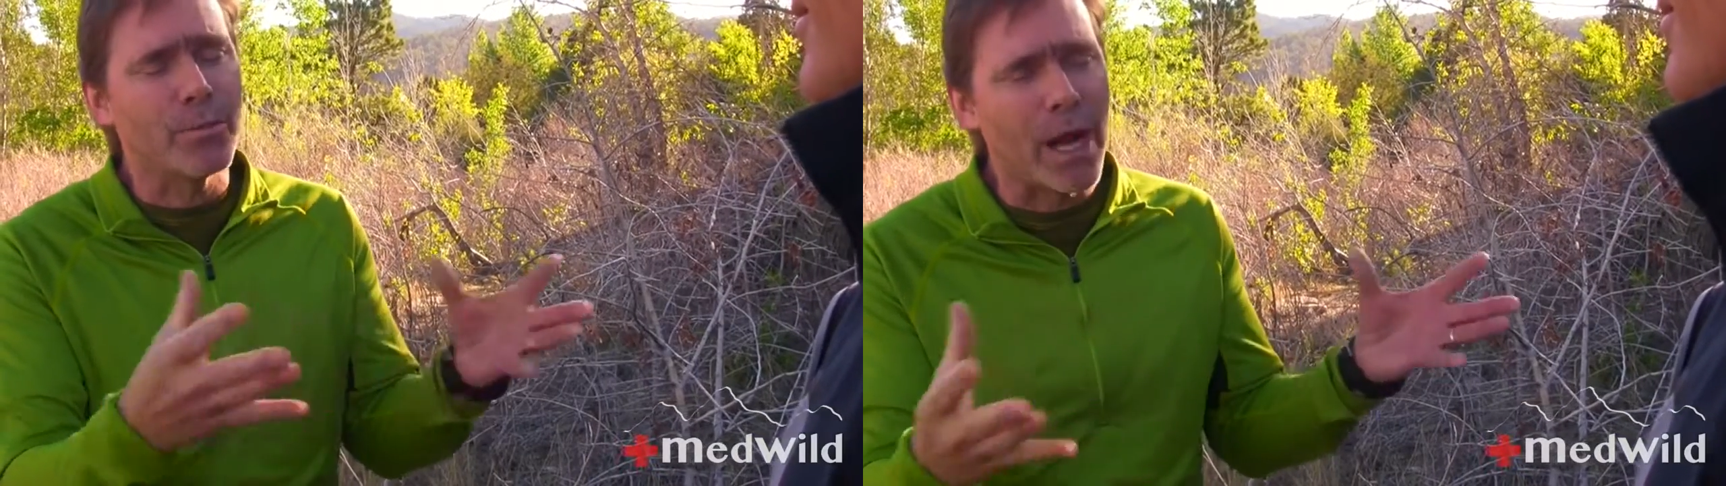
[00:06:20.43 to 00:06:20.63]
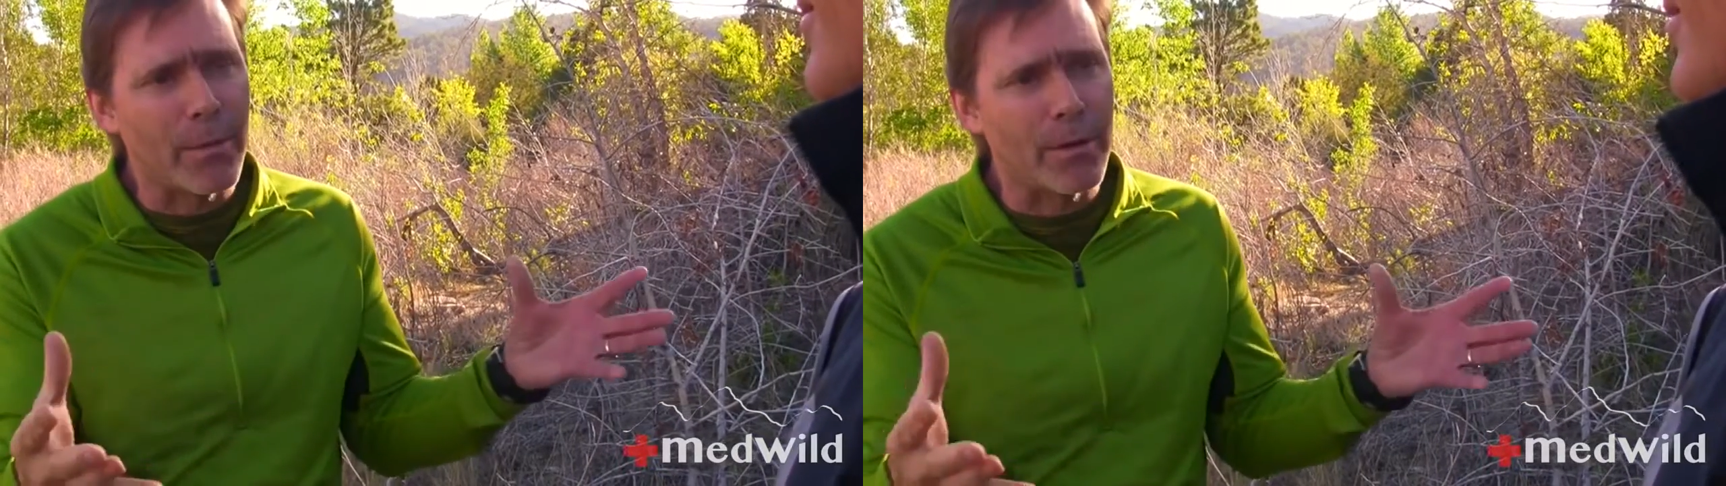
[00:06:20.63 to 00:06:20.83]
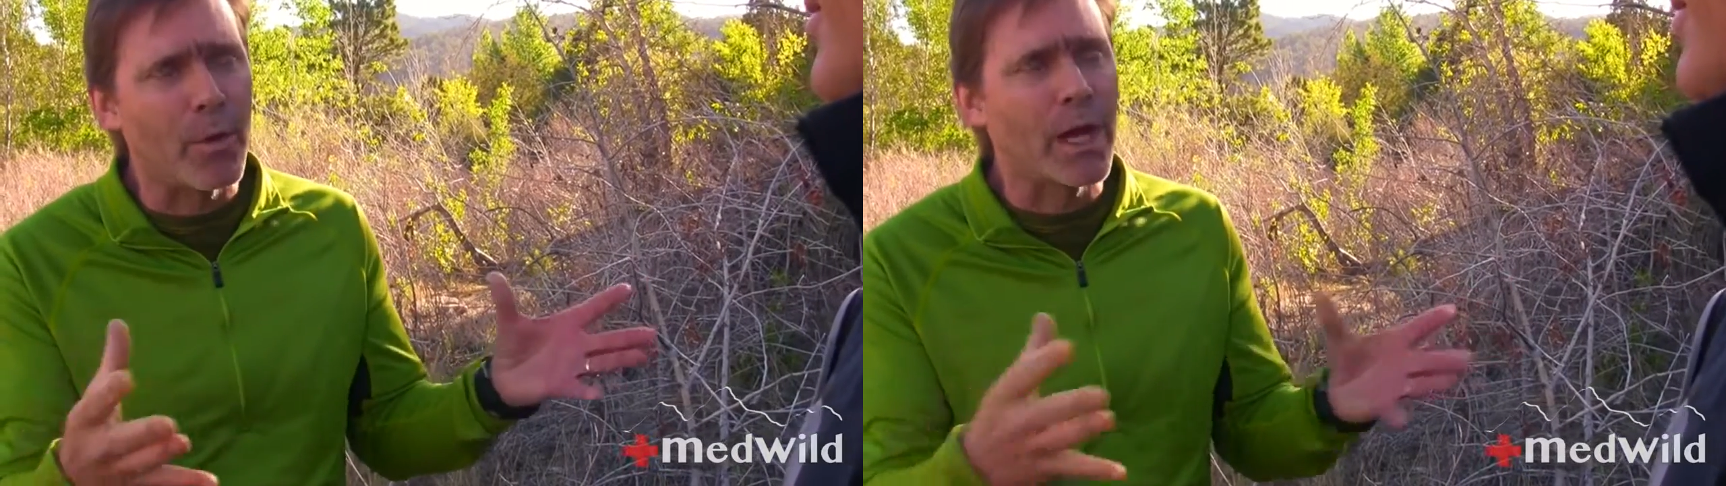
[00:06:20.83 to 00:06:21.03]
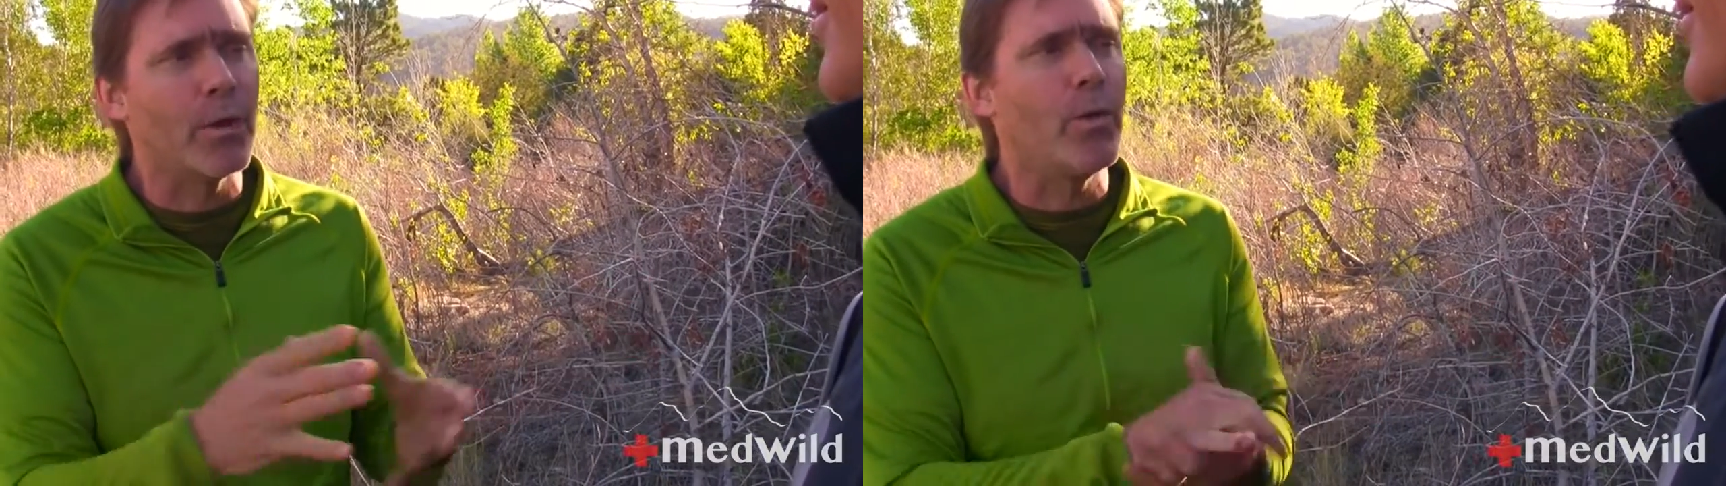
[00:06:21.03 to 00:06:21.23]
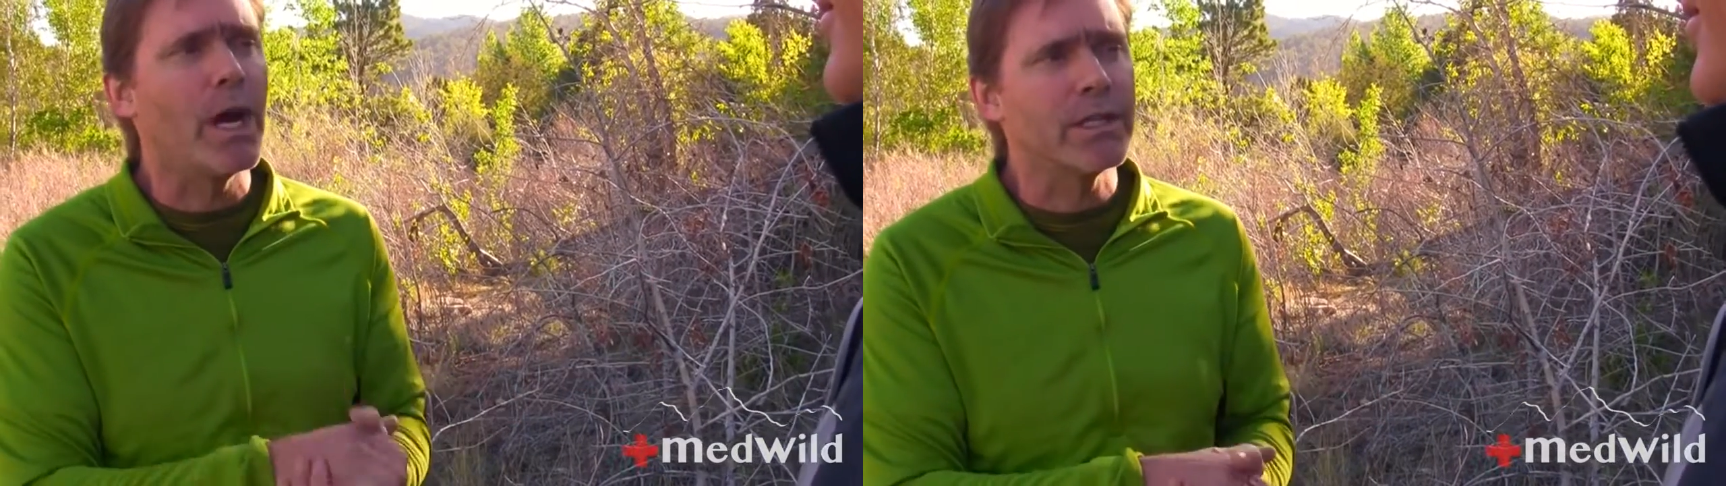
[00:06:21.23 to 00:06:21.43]
you probably
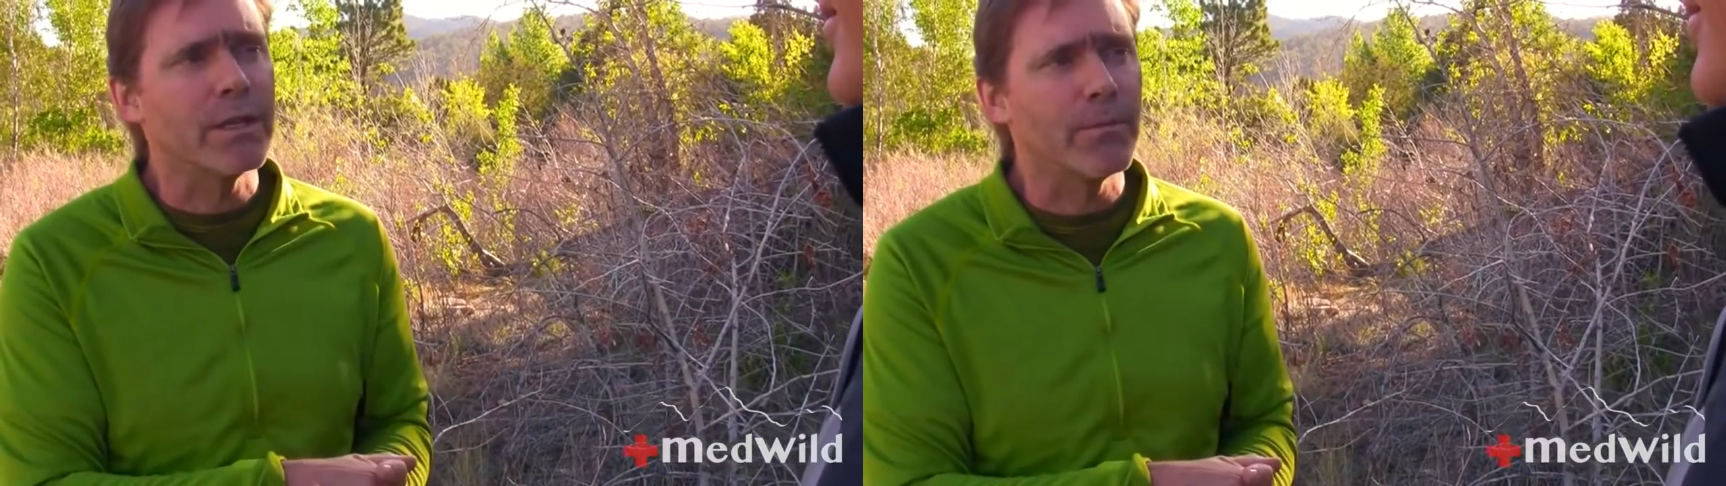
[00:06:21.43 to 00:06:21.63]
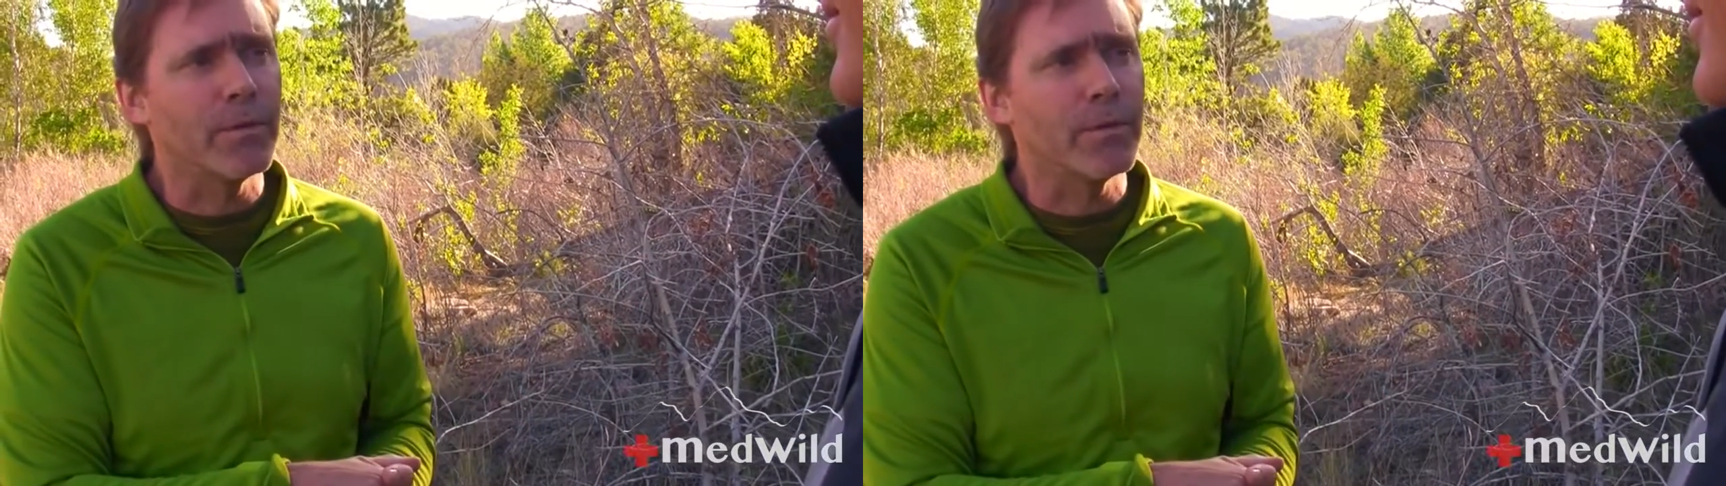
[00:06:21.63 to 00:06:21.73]
want to watch them